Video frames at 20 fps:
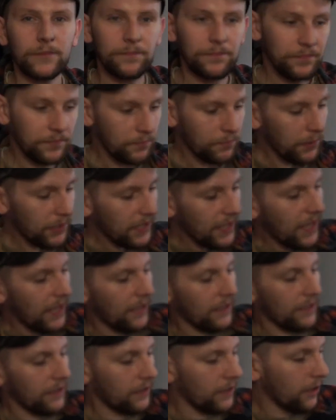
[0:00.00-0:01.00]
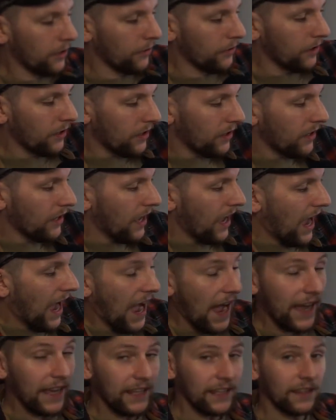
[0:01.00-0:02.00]
But yeah, you know,
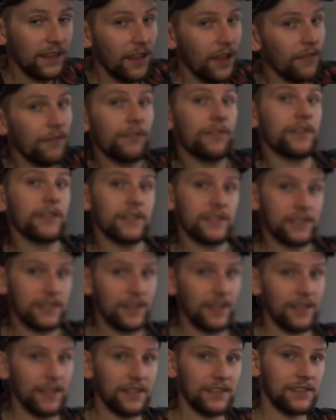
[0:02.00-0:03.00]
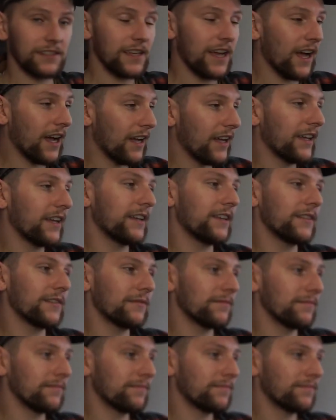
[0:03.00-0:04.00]
I love these things. I
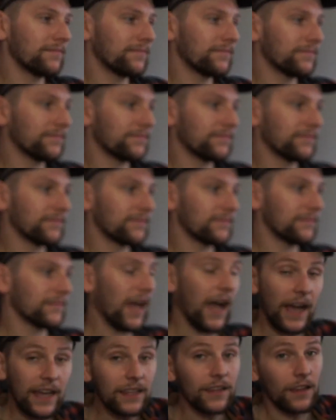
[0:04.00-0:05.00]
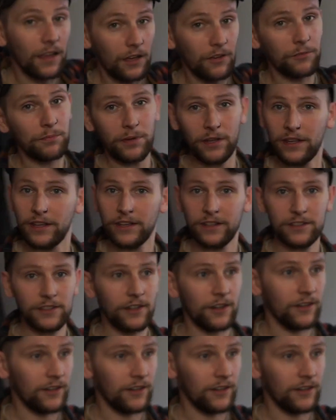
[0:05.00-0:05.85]
love playing guitar.